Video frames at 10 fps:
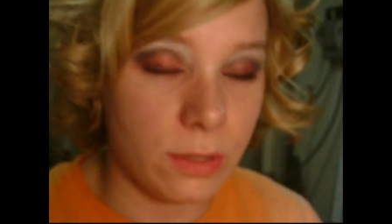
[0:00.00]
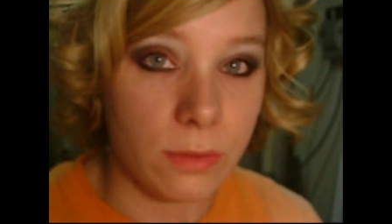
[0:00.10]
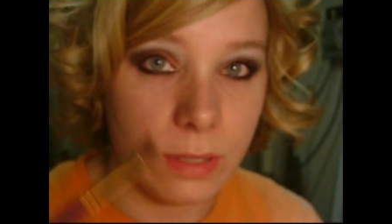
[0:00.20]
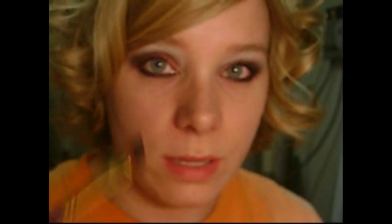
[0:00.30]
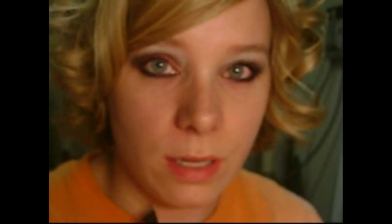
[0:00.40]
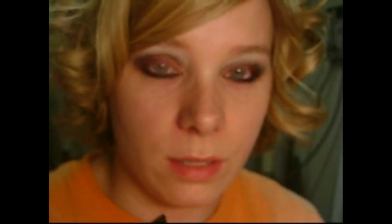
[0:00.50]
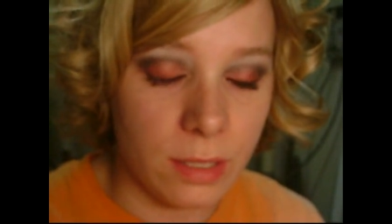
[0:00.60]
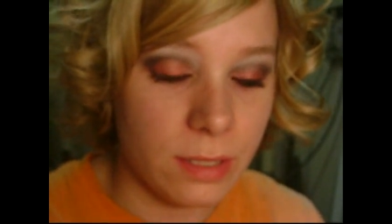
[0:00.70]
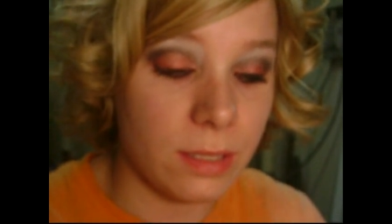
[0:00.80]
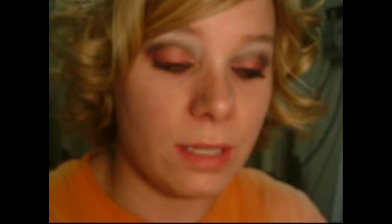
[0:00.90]
also synthetic.
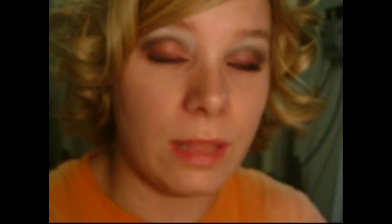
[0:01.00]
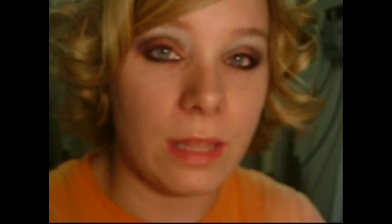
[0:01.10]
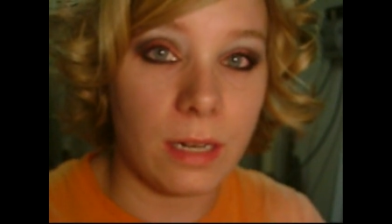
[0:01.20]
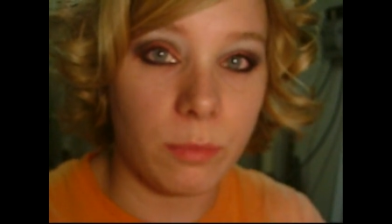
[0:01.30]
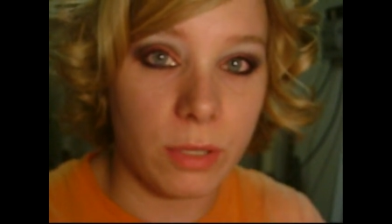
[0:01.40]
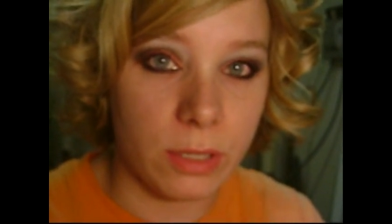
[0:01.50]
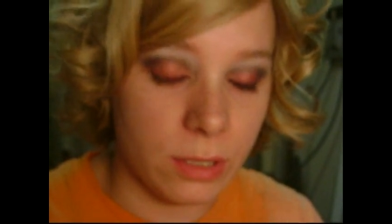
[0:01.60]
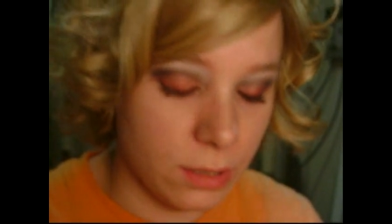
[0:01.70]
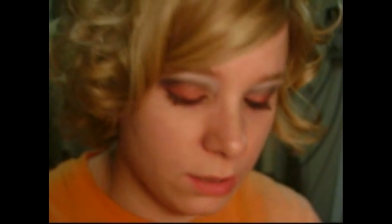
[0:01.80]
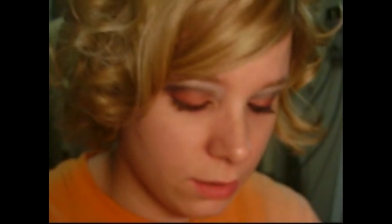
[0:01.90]
This is synthetic brush.
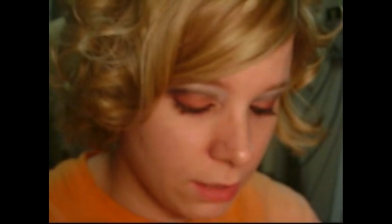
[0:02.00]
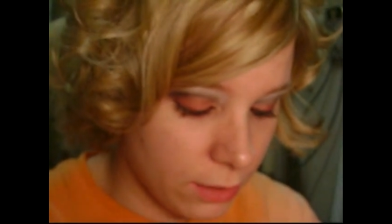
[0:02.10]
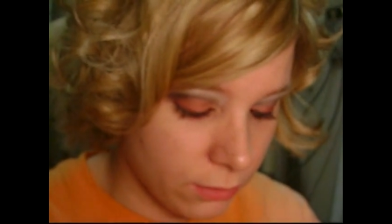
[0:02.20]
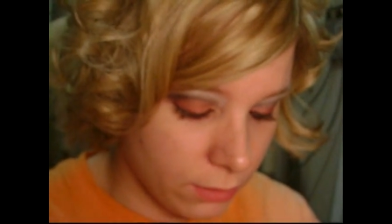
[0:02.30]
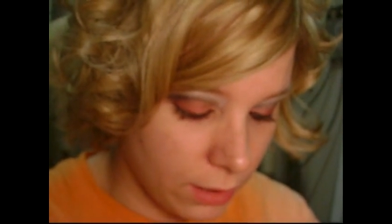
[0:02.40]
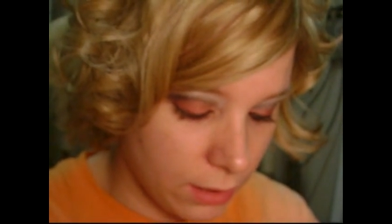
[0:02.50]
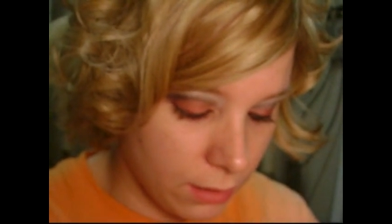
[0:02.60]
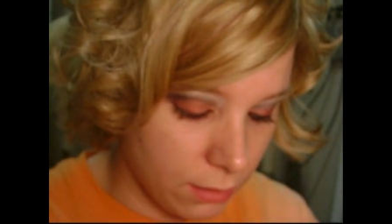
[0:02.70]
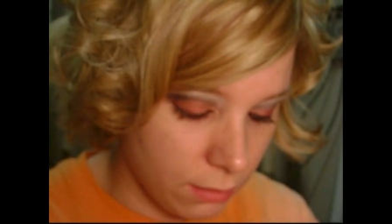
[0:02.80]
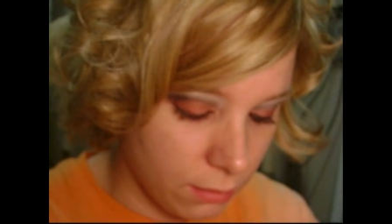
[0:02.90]
This is natural like